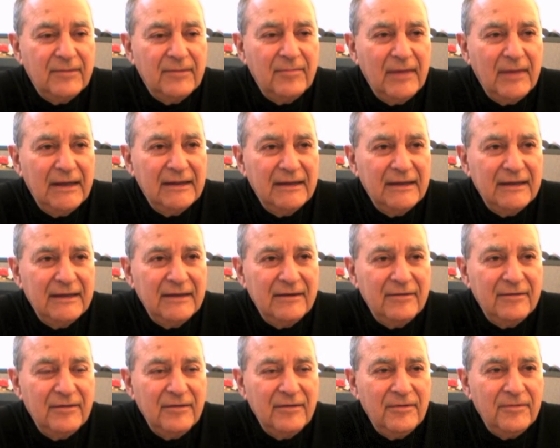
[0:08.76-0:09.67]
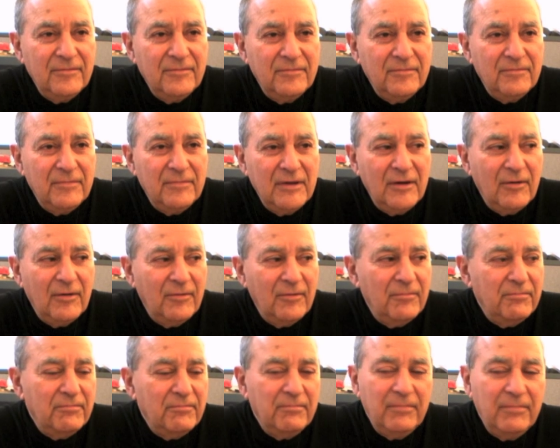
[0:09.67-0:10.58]
I did mainly,
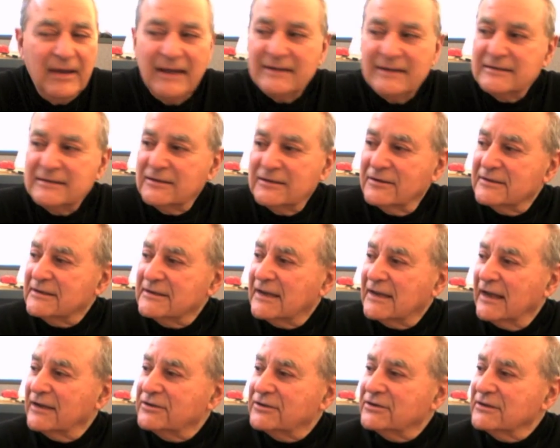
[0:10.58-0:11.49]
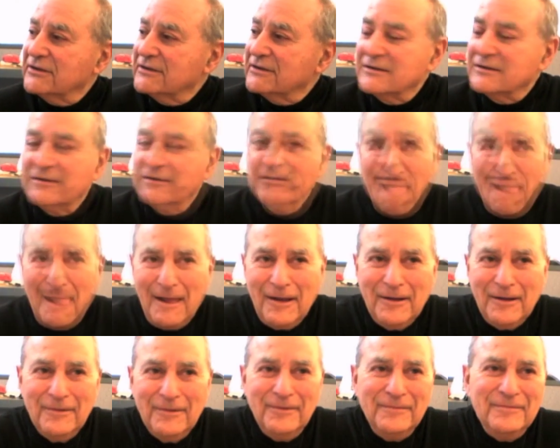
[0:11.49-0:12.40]
you know, pencil sketches,
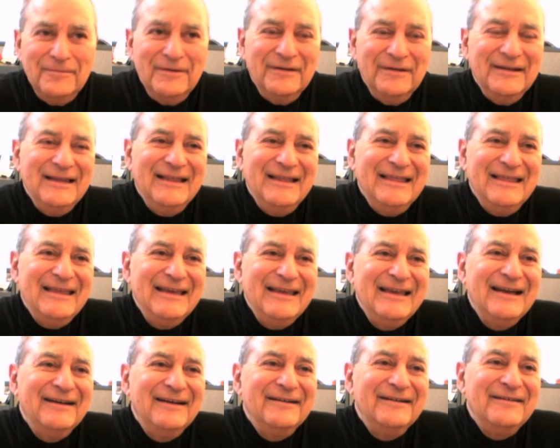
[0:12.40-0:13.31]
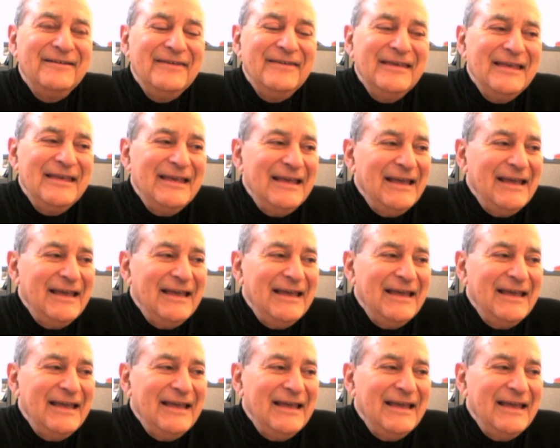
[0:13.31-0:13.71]
the,